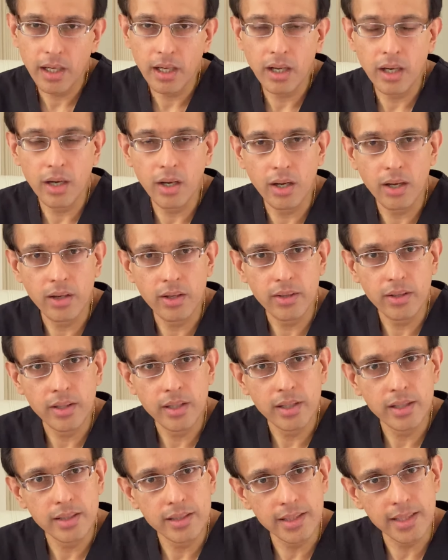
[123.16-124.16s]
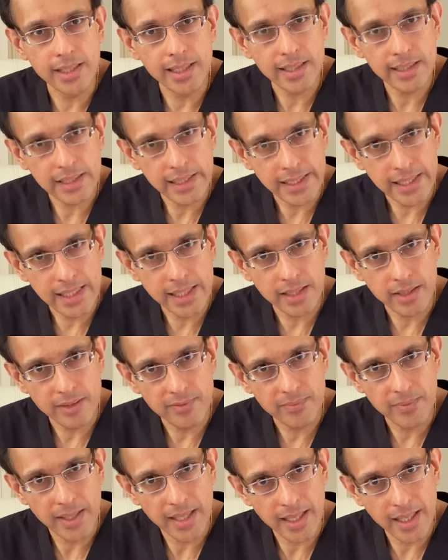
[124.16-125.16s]
are the cleaning of
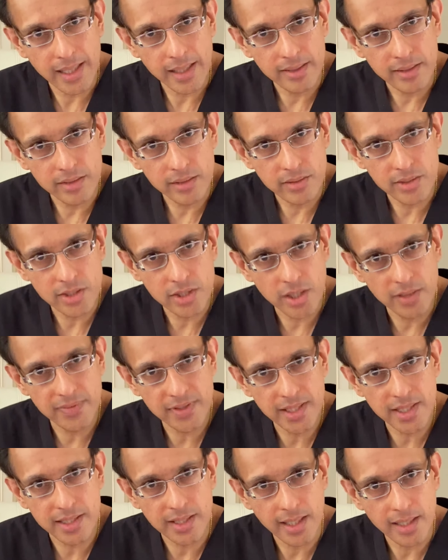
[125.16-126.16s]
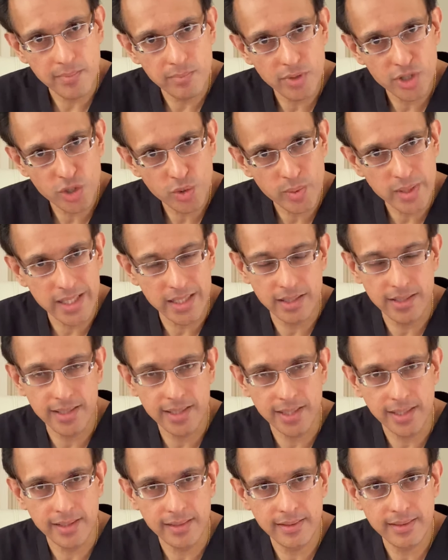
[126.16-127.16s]
your surfaces in between your
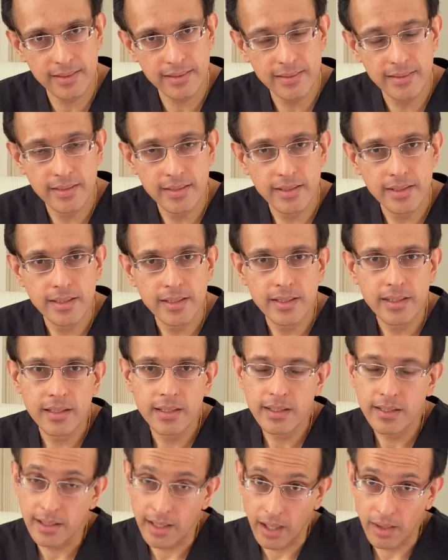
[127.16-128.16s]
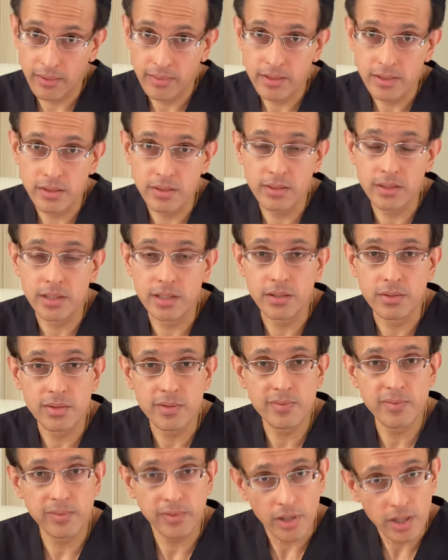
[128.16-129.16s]
teeth. Now, you could use
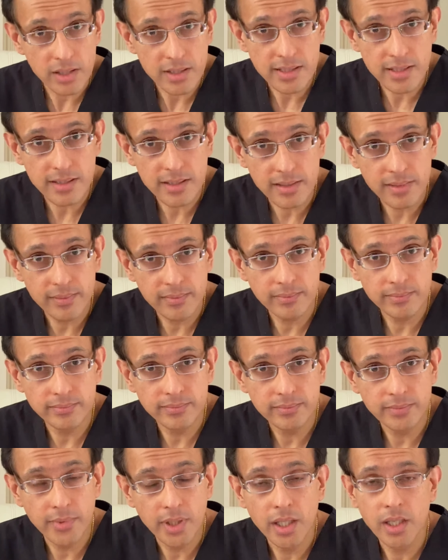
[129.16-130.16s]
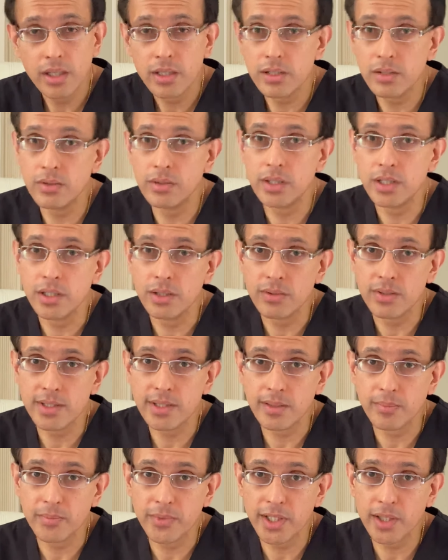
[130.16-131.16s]
floss, you could use
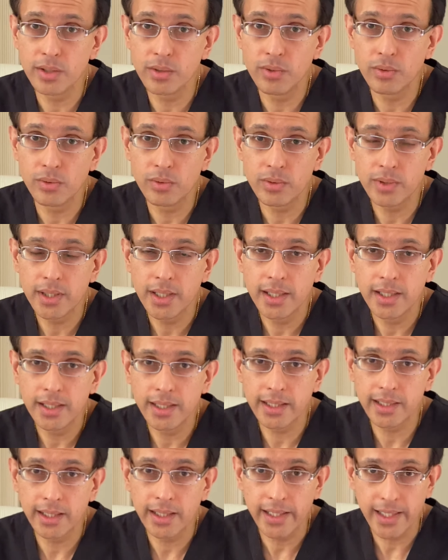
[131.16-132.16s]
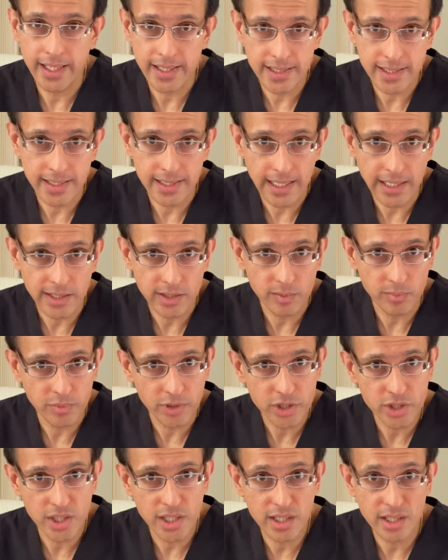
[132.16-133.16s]
something called little interdental
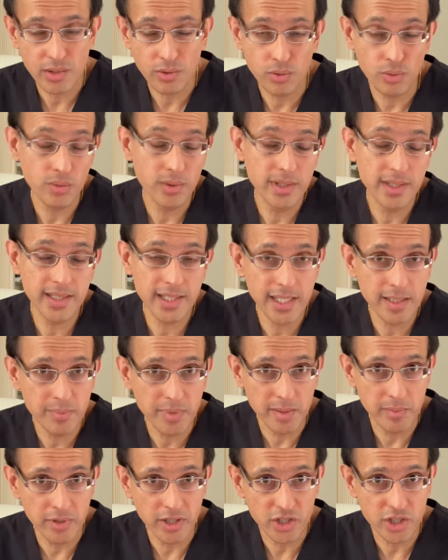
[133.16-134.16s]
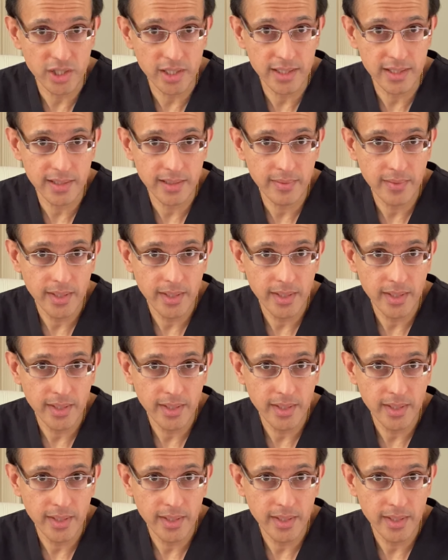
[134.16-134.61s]
brushes or TP brushes.